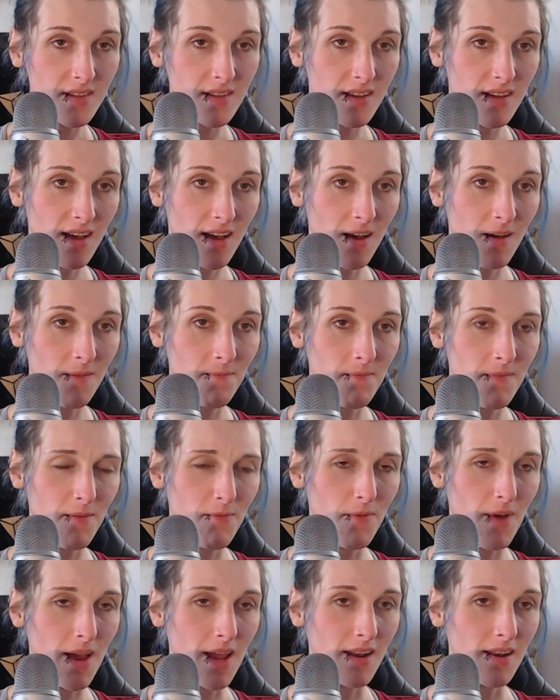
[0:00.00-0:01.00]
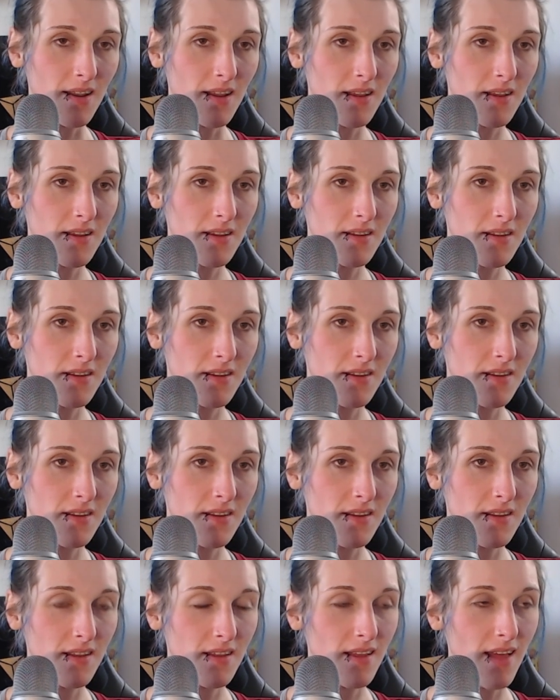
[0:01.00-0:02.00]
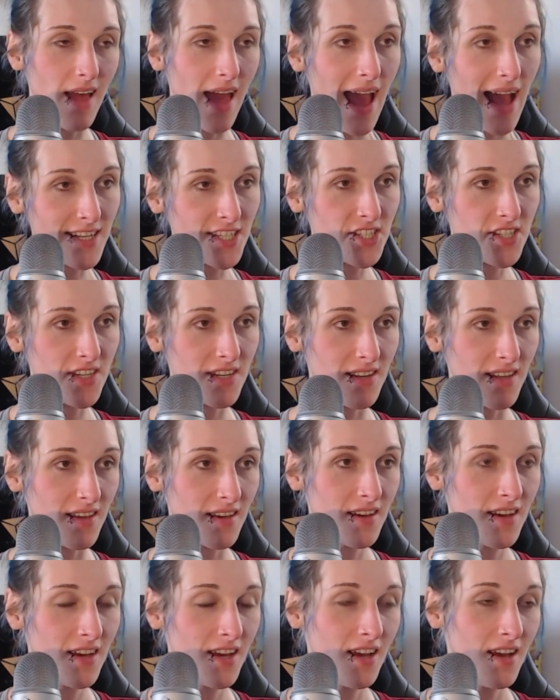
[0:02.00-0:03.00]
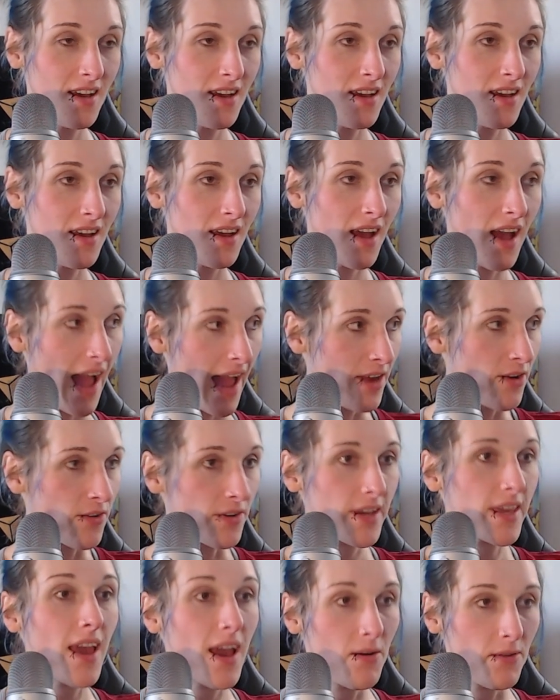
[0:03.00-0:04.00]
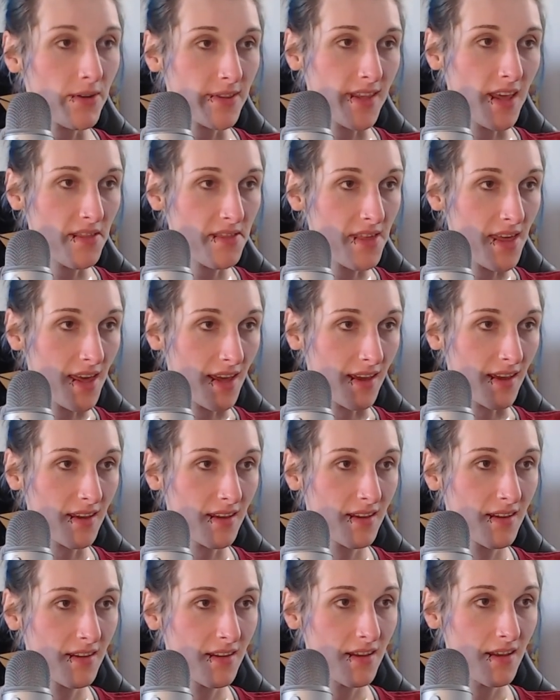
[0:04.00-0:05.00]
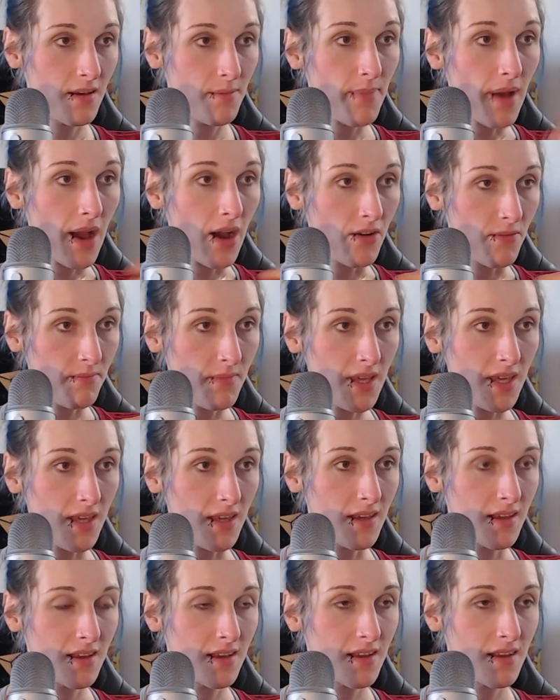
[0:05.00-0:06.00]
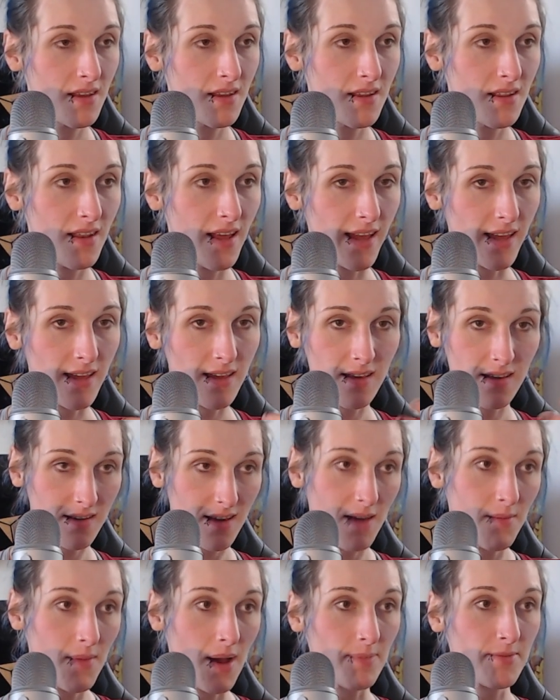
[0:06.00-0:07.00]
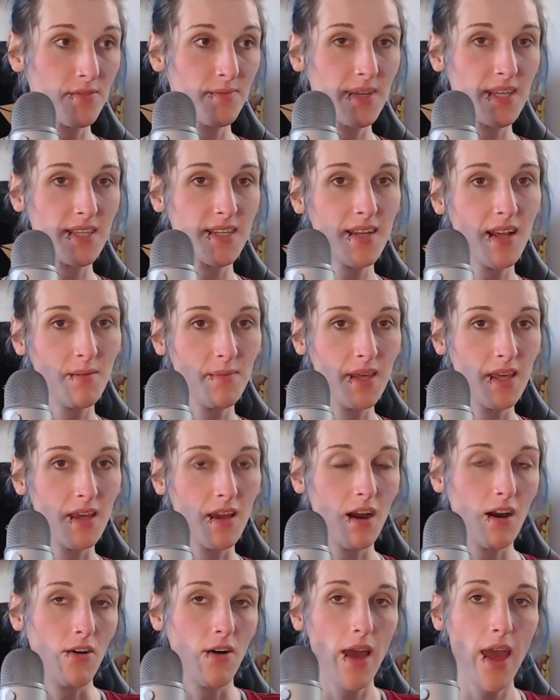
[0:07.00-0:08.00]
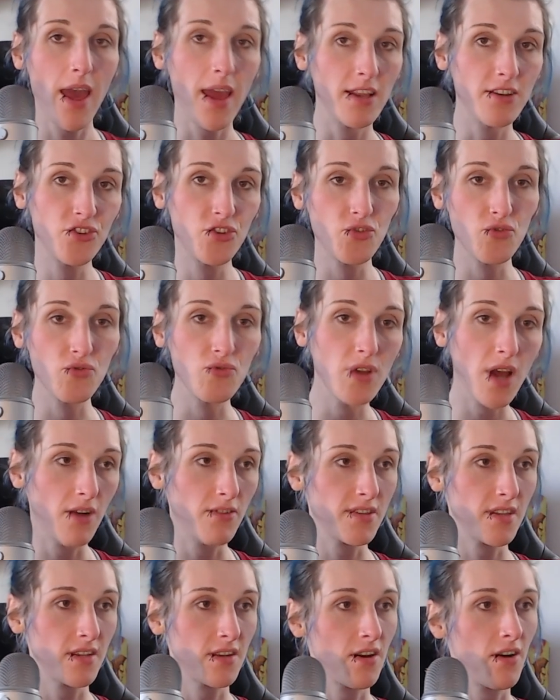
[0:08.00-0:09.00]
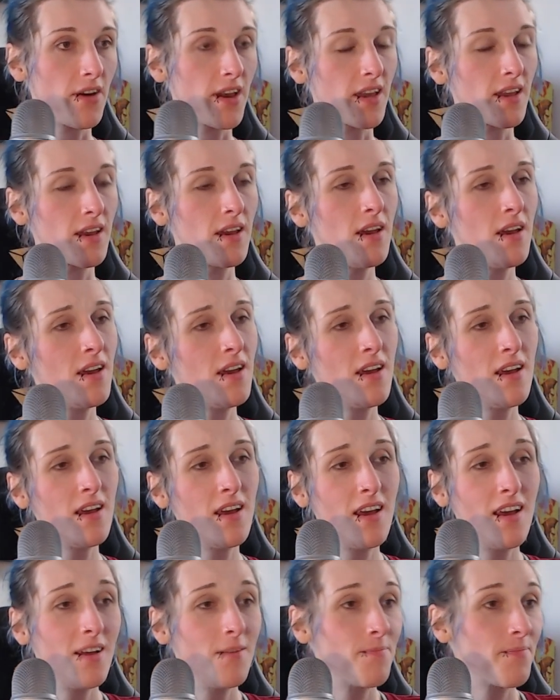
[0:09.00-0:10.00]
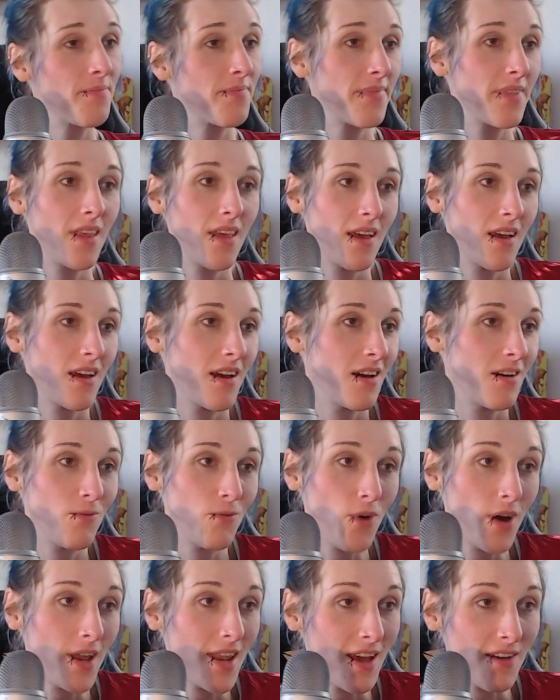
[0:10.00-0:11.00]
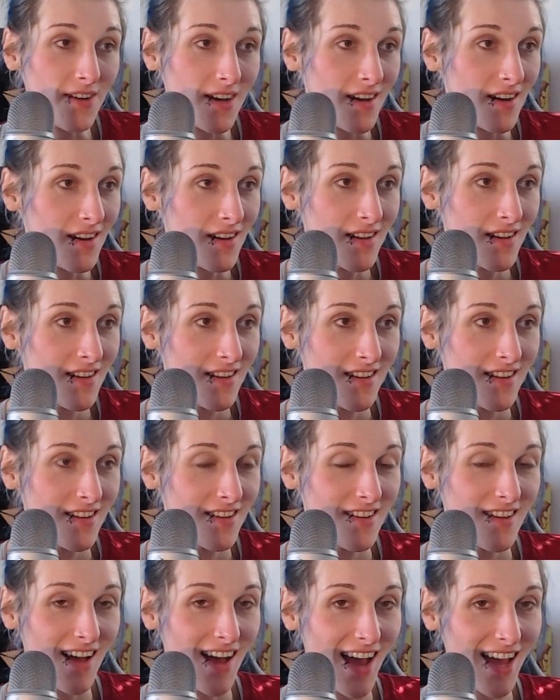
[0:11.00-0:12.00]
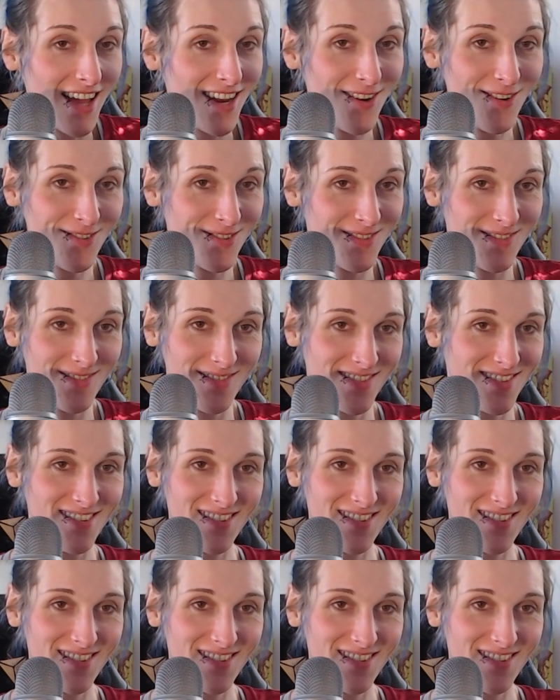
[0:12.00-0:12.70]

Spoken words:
when actually I don't care what they think about me? Like, come up to me, tell me, "Oh, hey dude, how's it going?" Whatever. I don't